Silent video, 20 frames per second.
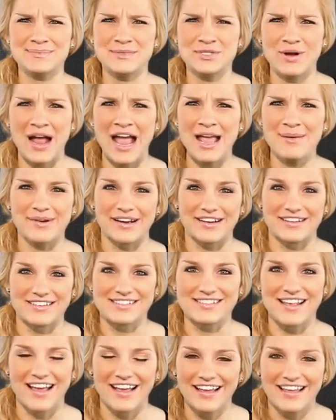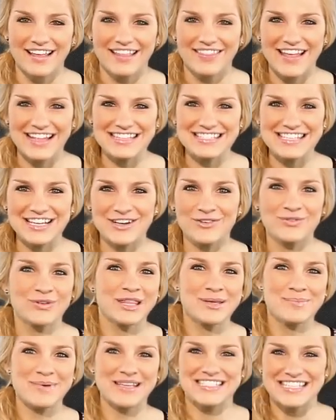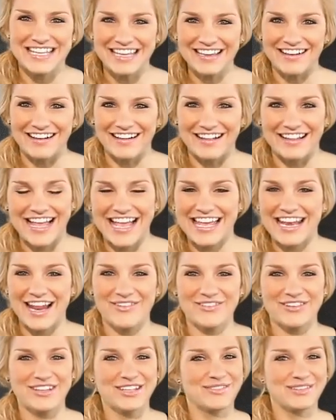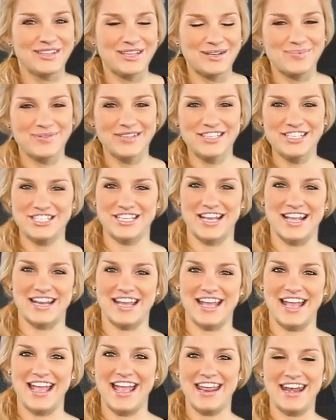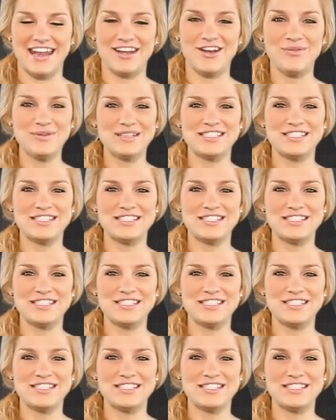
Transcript: subscribers. That's like a really big deal, and I really, really appreciate it. And I know